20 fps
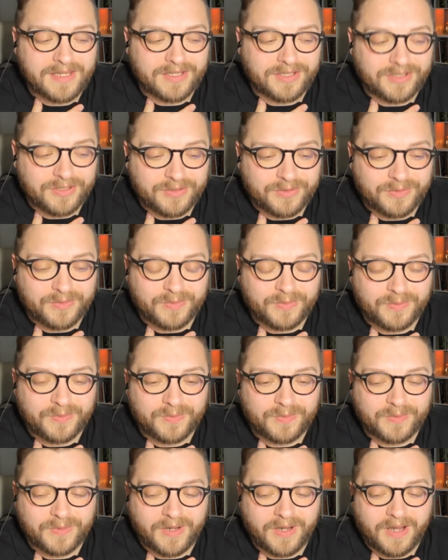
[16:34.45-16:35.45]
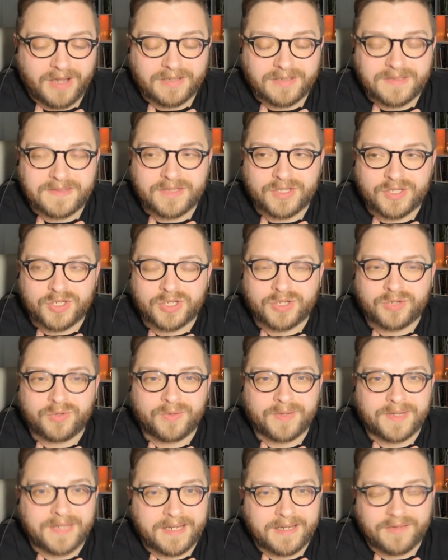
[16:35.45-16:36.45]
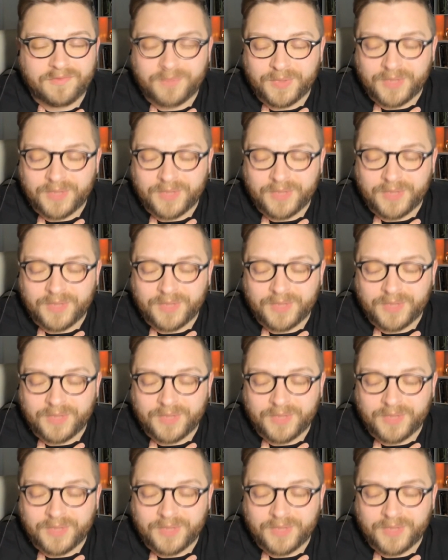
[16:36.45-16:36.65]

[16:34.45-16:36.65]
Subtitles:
you are such a creative